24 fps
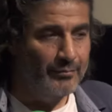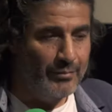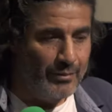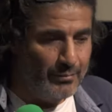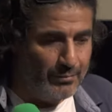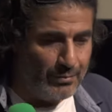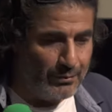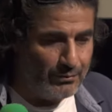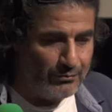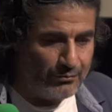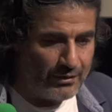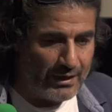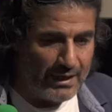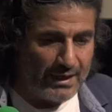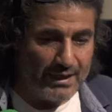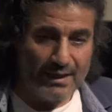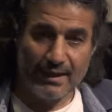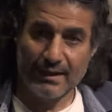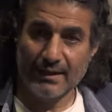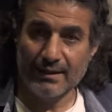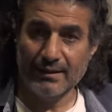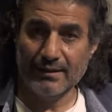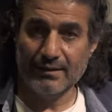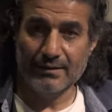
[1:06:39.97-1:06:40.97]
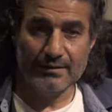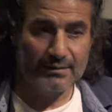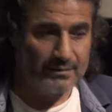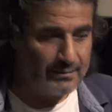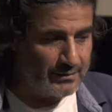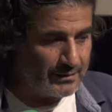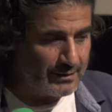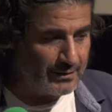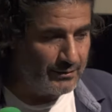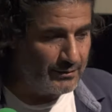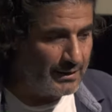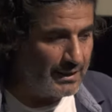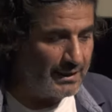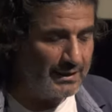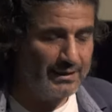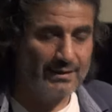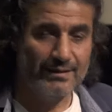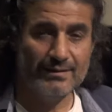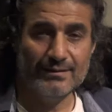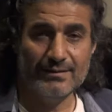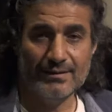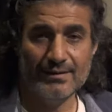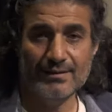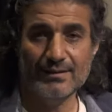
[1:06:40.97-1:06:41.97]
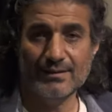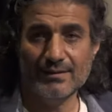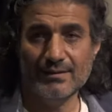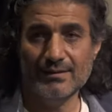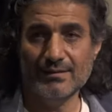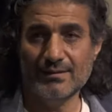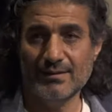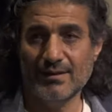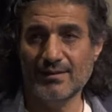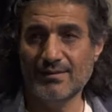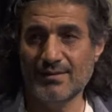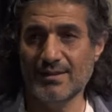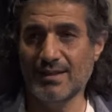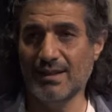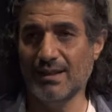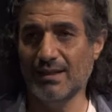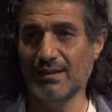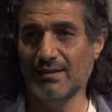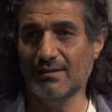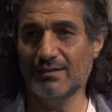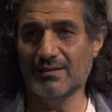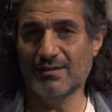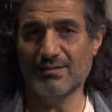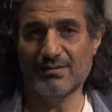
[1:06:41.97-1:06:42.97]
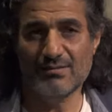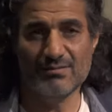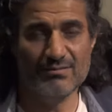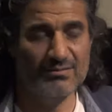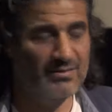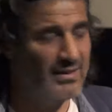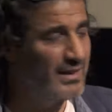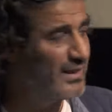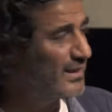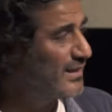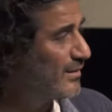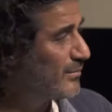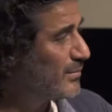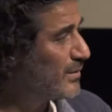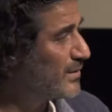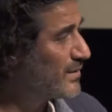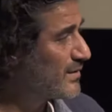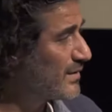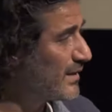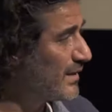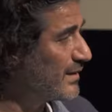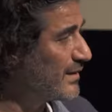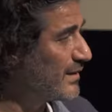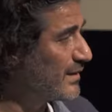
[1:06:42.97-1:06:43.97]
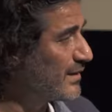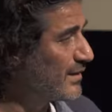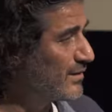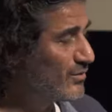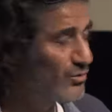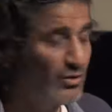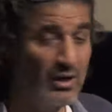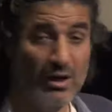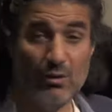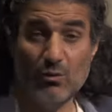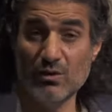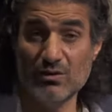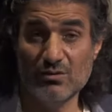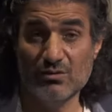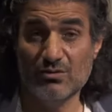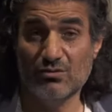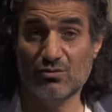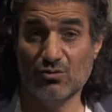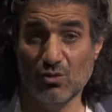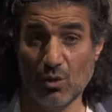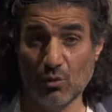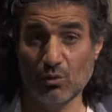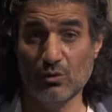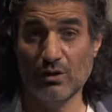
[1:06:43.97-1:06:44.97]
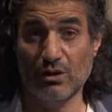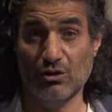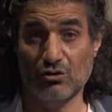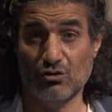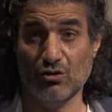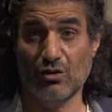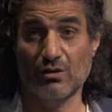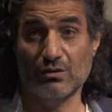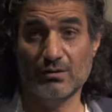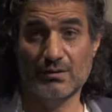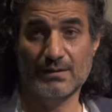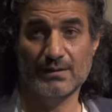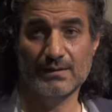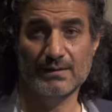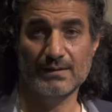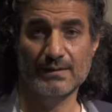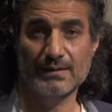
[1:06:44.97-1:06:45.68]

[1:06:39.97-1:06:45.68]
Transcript: people crying, and it's a scene, it's very devastating. So I was totally shocked.